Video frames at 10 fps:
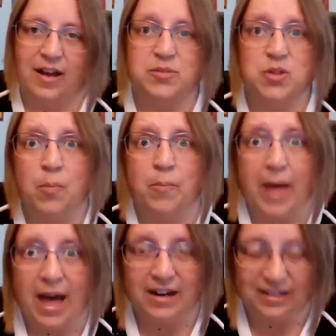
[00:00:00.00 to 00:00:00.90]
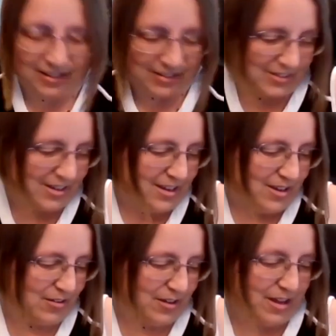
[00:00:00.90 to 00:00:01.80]
I'm so bad at this.
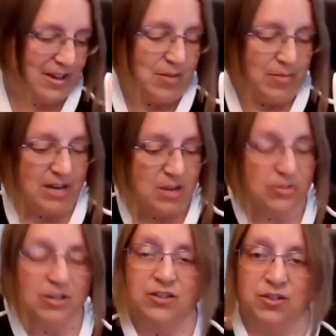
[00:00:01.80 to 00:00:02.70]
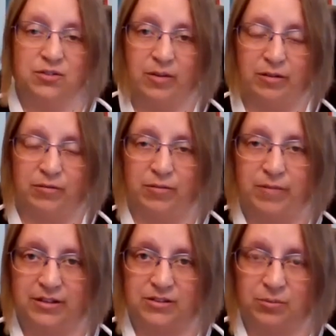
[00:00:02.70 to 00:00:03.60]
Okay, but he was also nominated for
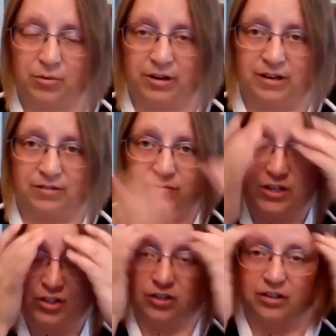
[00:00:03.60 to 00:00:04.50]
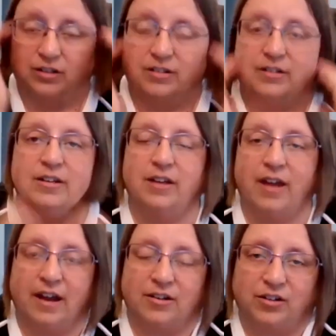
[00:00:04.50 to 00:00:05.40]
Best Supporting Featured
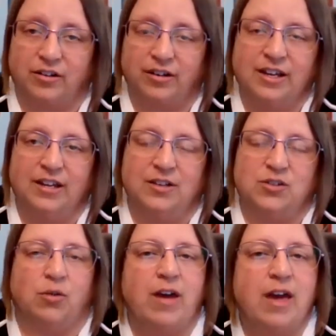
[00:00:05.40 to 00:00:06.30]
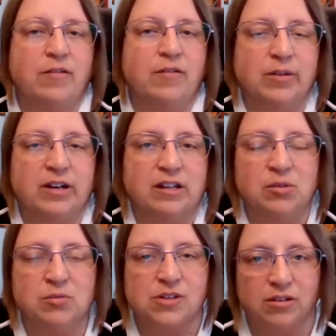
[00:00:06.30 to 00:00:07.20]
Actor. So everybody
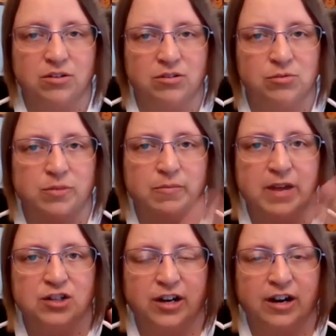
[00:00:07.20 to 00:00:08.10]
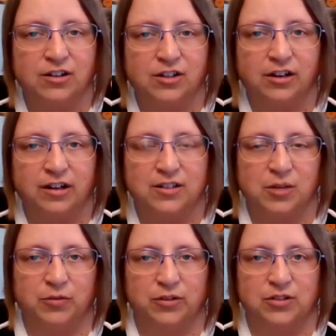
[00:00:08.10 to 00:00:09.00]
who's a major character
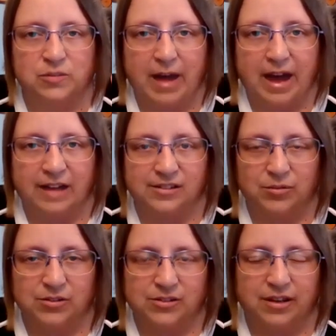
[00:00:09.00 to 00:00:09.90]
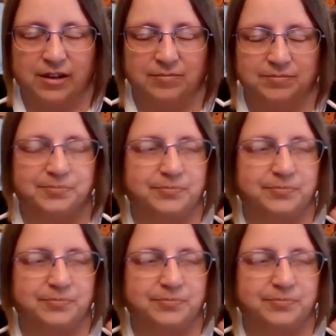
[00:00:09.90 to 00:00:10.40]
except for Spats, I would say,